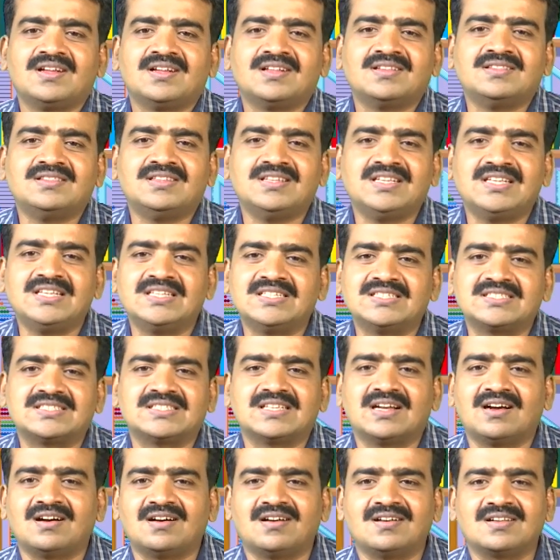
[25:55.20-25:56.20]
these
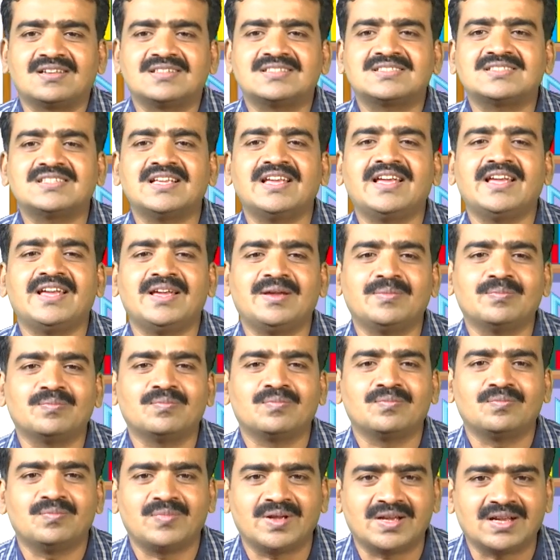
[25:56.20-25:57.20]
are same
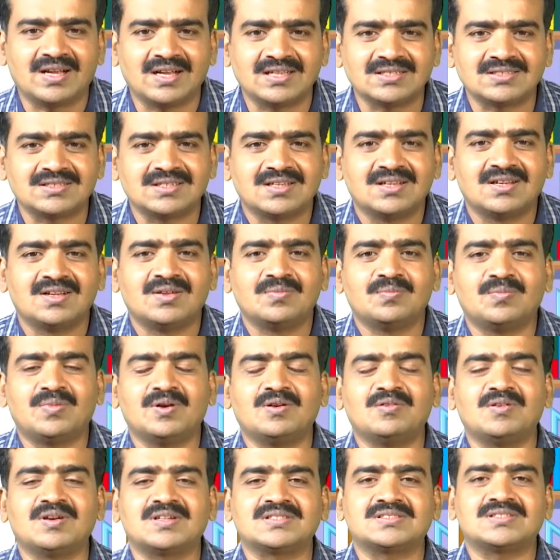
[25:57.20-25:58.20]
because
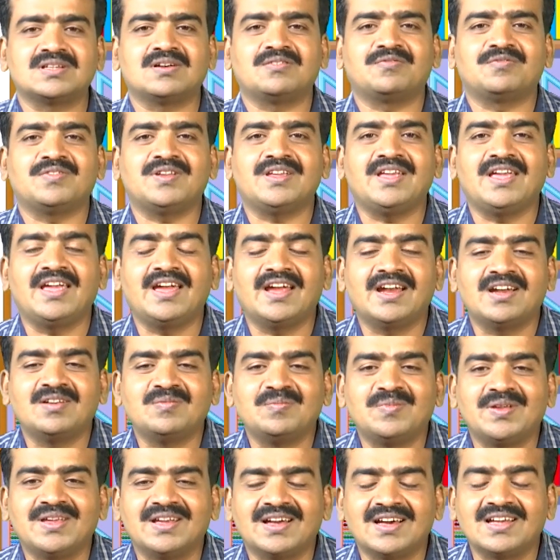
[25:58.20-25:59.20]
powers of a and
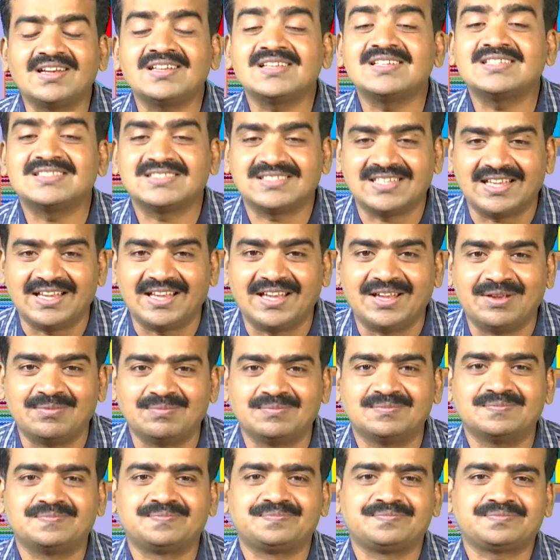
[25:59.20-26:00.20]
b are same.
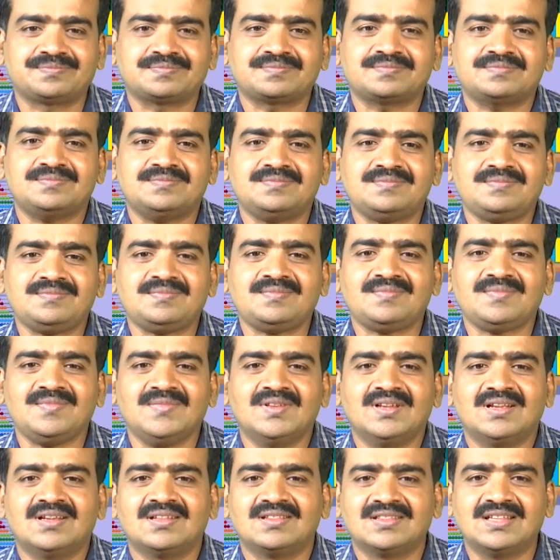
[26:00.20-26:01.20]

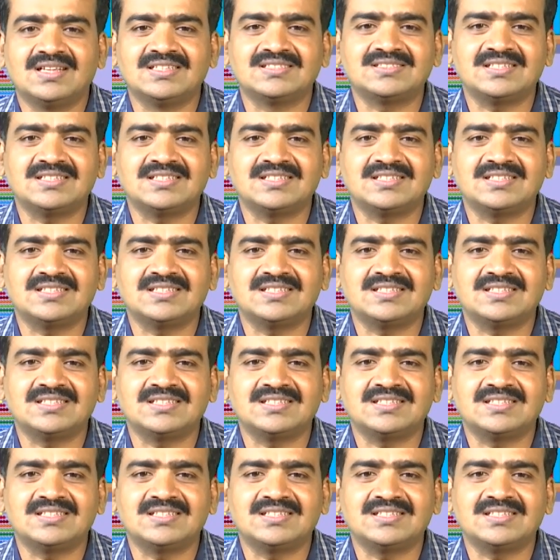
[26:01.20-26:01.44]
Thus,